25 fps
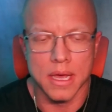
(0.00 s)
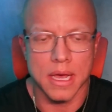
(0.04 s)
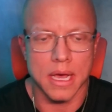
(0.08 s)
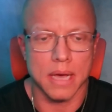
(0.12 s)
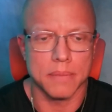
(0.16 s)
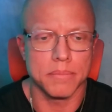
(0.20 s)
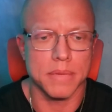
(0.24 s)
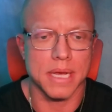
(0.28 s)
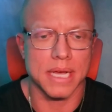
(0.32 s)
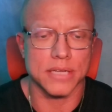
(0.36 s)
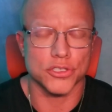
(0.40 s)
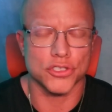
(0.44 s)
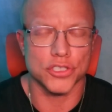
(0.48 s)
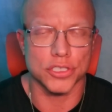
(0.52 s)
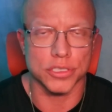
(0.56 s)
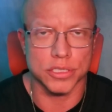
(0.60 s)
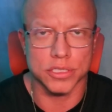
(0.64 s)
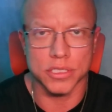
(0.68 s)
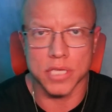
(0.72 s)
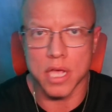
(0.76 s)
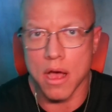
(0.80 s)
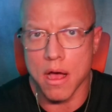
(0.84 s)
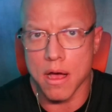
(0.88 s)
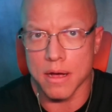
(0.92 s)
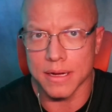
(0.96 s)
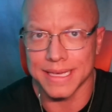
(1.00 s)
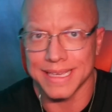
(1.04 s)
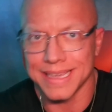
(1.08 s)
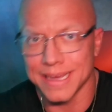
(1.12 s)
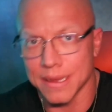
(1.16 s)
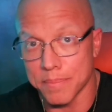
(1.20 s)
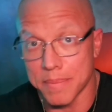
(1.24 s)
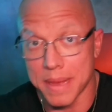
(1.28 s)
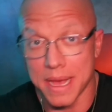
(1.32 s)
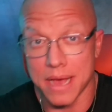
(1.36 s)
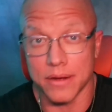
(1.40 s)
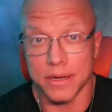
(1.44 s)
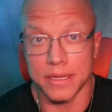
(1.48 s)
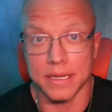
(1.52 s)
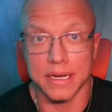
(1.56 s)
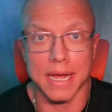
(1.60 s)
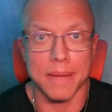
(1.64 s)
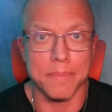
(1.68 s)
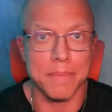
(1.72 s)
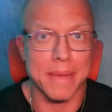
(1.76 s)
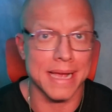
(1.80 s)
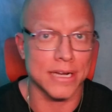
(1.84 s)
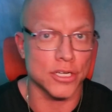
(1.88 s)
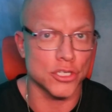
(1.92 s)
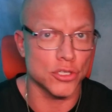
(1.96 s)
I'm not just talking about it.
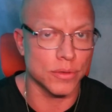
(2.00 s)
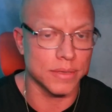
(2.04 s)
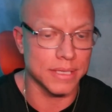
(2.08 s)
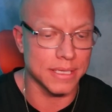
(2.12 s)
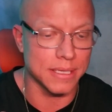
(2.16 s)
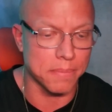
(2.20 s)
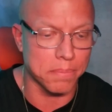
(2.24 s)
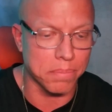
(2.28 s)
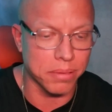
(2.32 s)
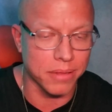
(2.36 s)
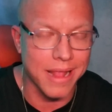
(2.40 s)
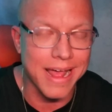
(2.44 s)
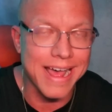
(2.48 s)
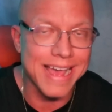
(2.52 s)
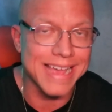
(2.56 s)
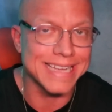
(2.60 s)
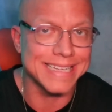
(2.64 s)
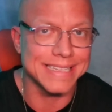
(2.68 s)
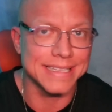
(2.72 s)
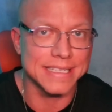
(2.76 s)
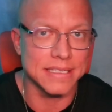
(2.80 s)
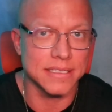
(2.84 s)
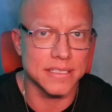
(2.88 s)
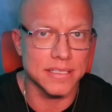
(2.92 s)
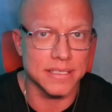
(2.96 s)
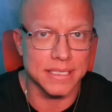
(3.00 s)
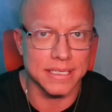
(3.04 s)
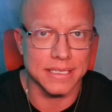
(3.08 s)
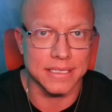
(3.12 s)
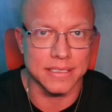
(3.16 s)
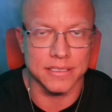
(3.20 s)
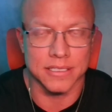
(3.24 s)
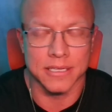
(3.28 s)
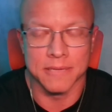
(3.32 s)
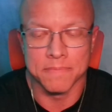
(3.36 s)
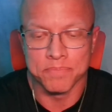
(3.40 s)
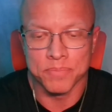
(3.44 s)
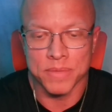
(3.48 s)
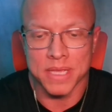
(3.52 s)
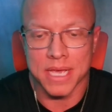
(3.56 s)
I'm actually applying these things.